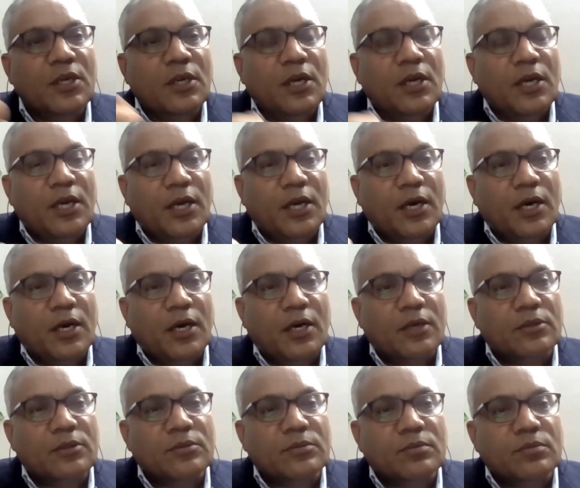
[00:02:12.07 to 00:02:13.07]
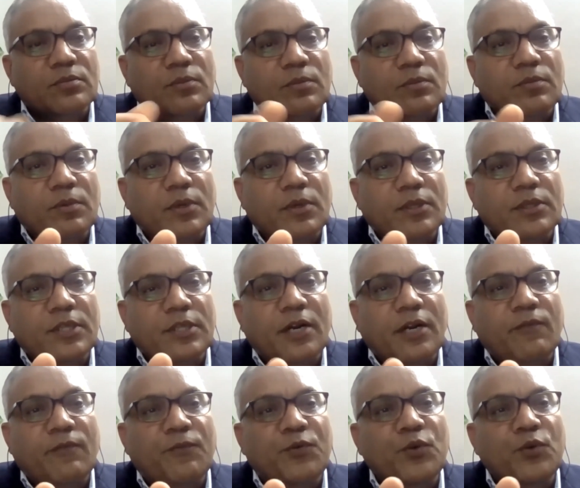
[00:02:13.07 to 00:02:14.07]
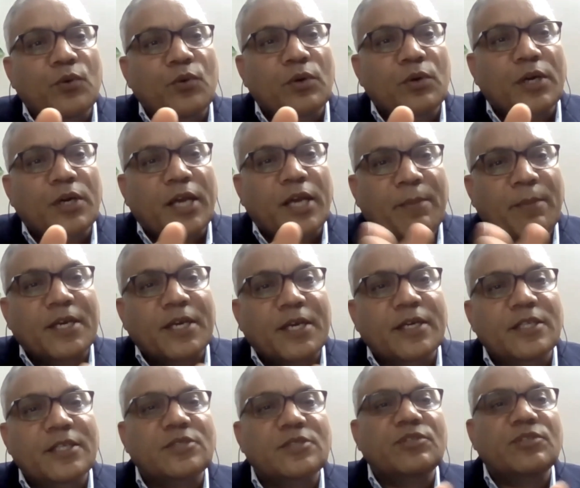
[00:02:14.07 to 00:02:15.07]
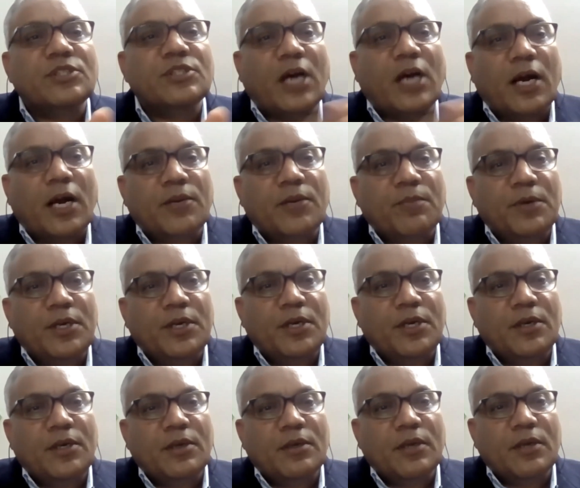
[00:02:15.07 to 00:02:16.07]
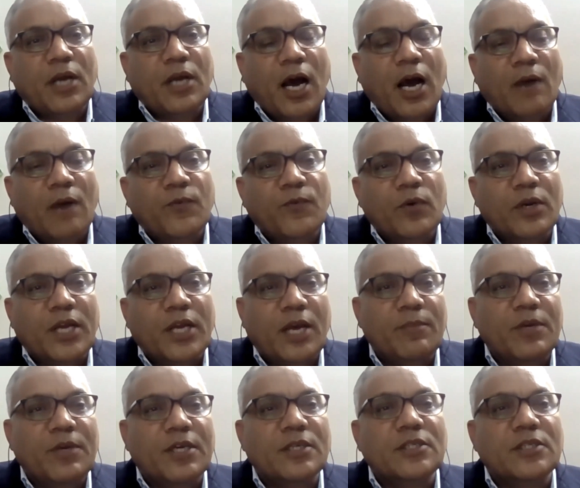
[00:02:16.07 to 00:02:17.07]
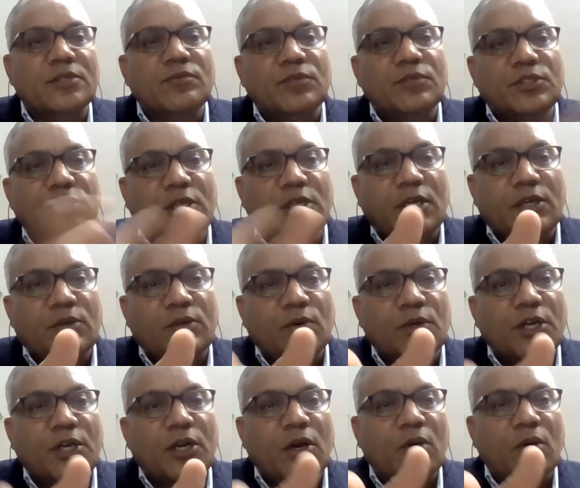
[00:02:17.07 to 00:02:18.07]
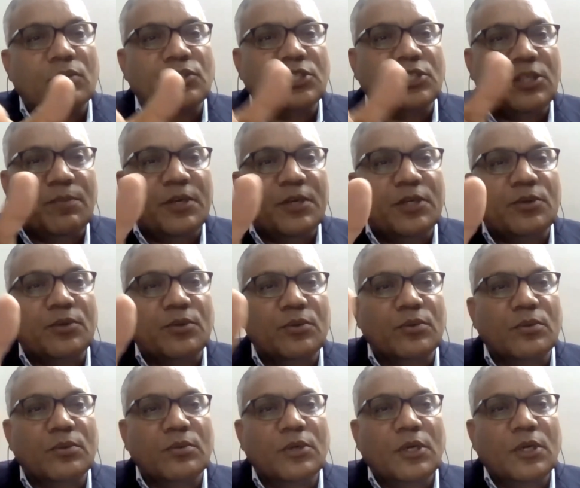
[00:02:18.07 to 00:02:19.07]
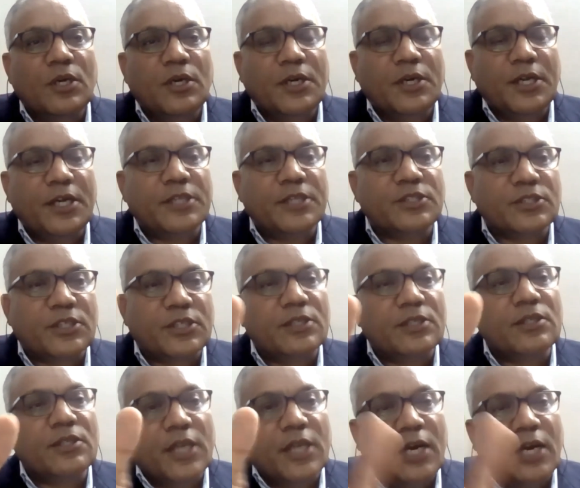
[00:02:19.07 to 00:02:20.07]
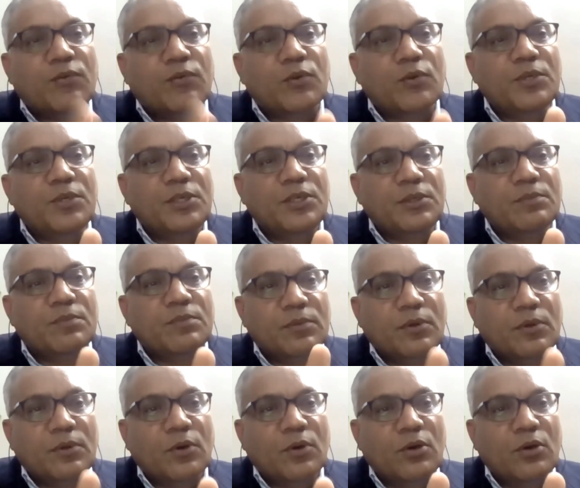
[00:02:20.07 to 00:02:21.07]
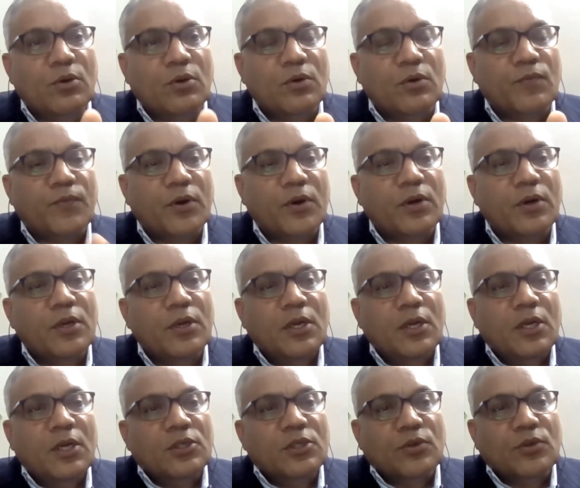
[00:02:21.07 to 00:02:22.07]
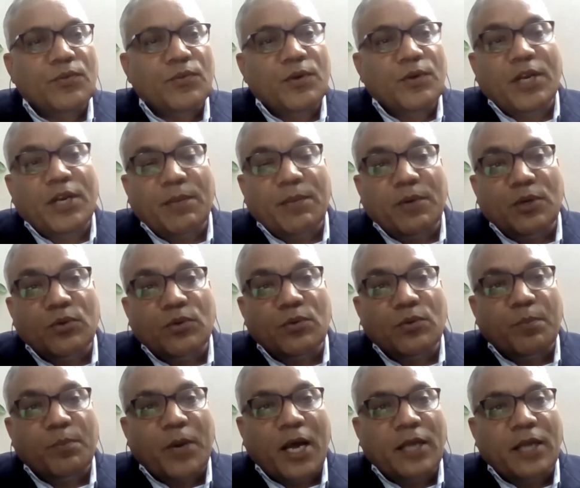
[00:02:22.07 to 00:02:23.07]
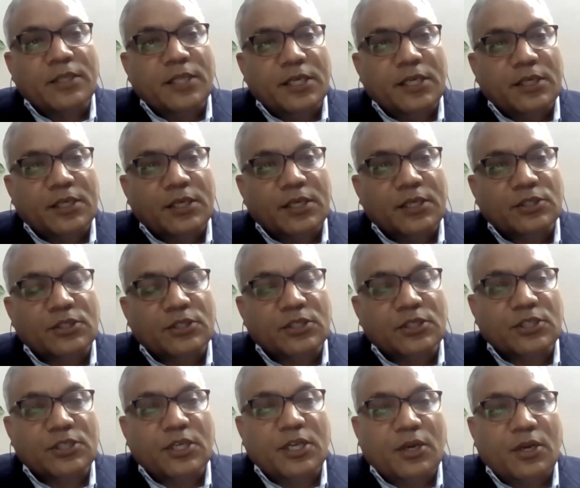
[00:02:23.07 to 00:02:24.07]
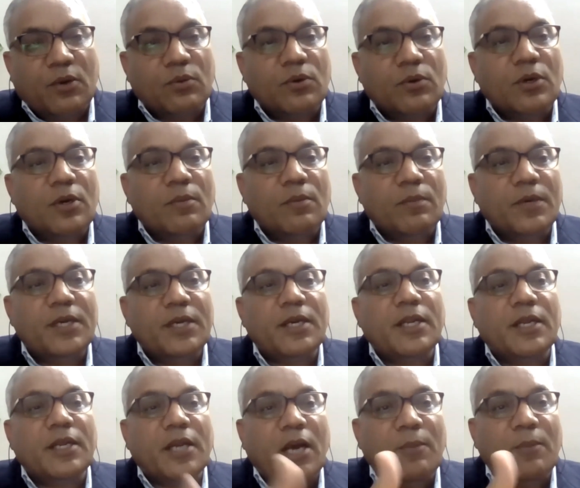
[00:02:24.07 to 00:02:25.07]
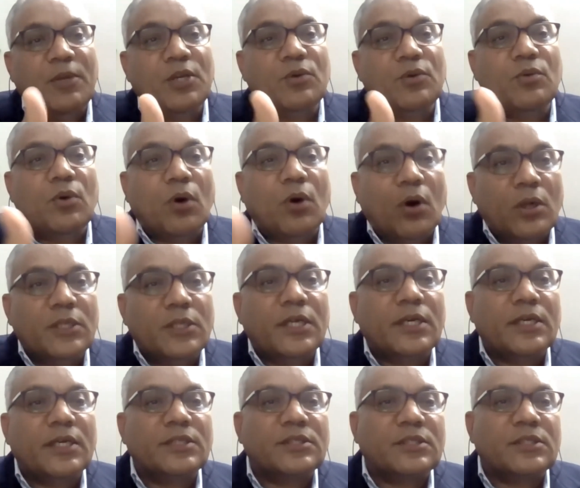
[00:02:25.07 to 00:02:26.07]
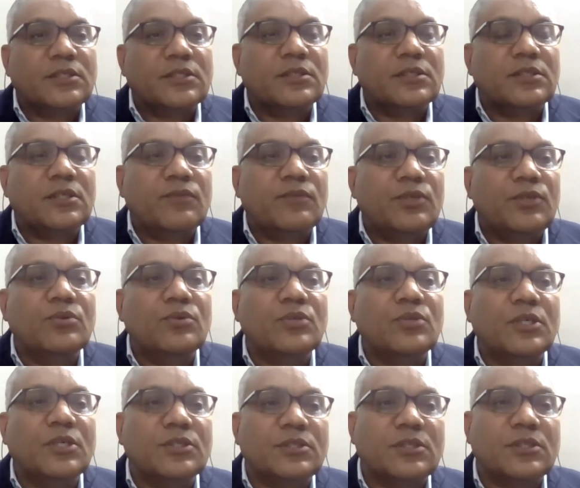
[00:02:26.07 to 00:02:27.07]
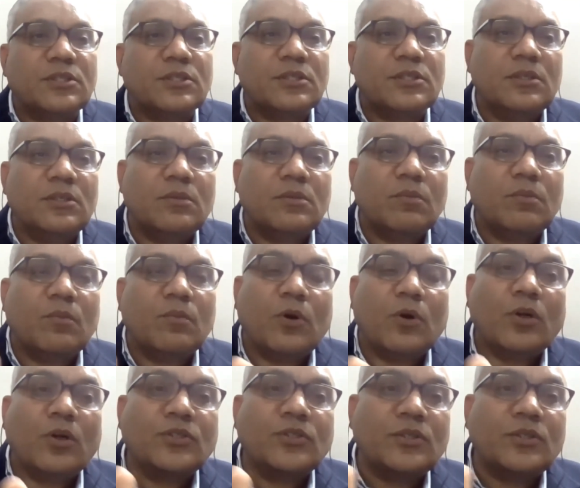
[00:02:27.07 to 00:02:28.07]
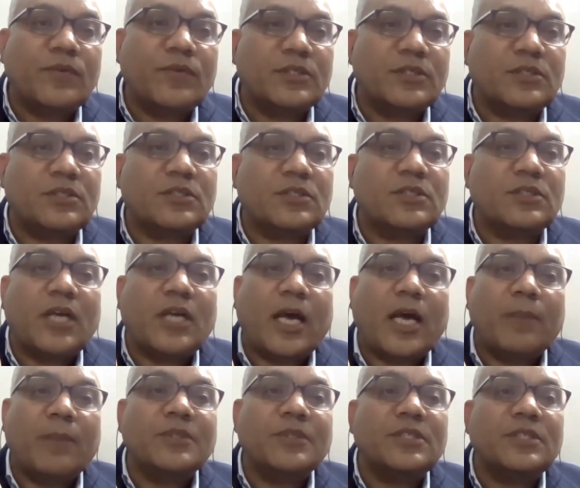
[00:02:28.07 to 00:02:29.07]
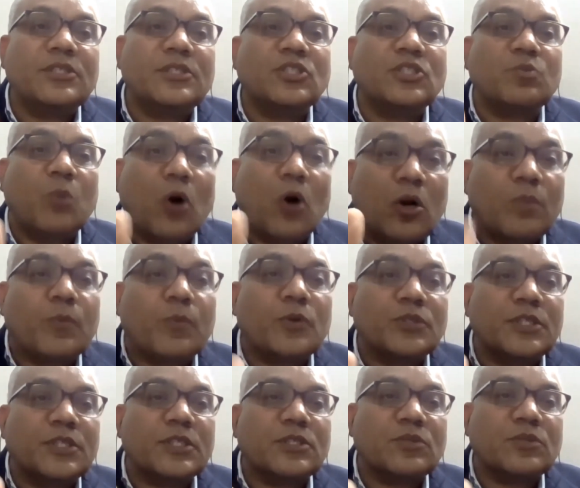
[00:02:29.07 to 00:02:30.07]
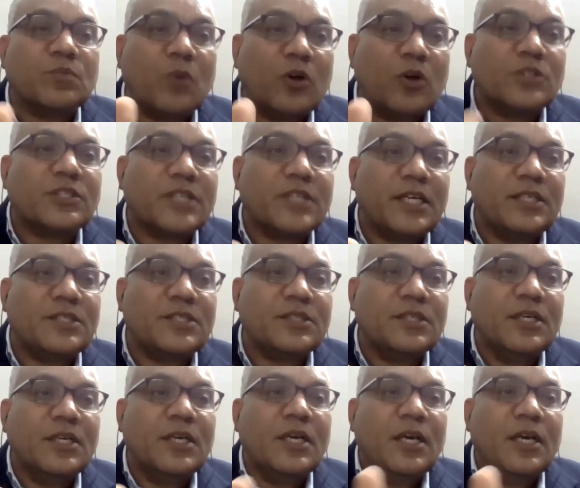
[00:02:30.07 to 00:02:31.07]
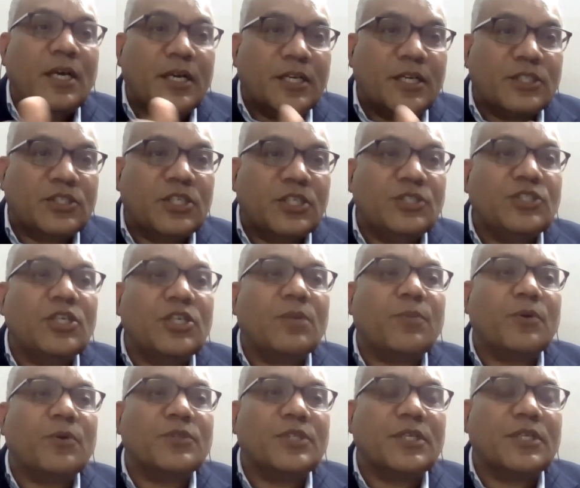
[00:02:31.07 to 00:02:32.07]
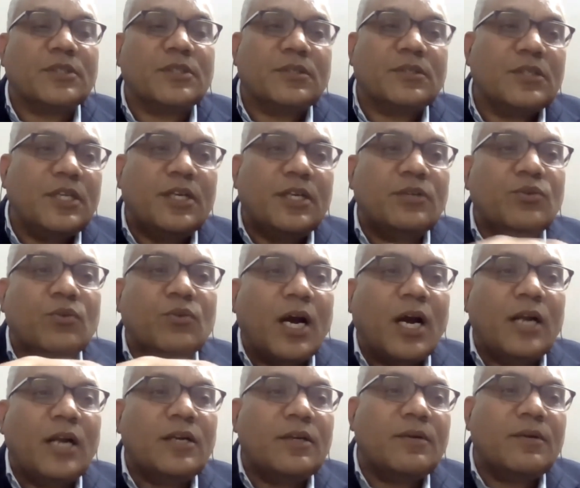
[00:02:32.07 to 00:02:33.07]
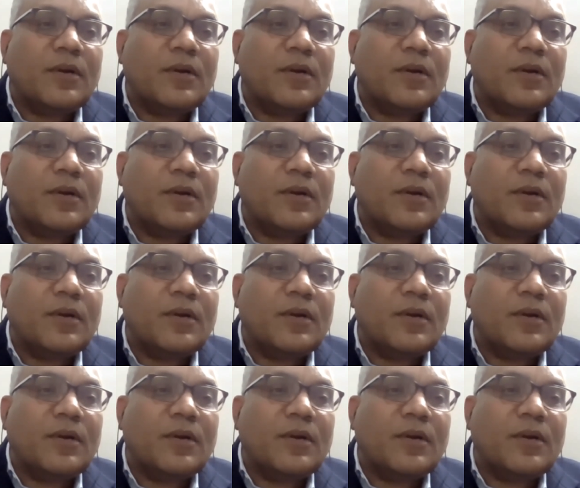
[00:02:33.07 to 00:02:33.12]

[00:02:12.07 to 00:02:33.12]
There are few chemicals which can't be harmful chemicals, which don't allow cement to take strength. They have to be looked for. So we were able to plan that construction around. But coming to all the construction, sir, we do construction, lots of construction happens at small projects, small sites, residential projects. There you can't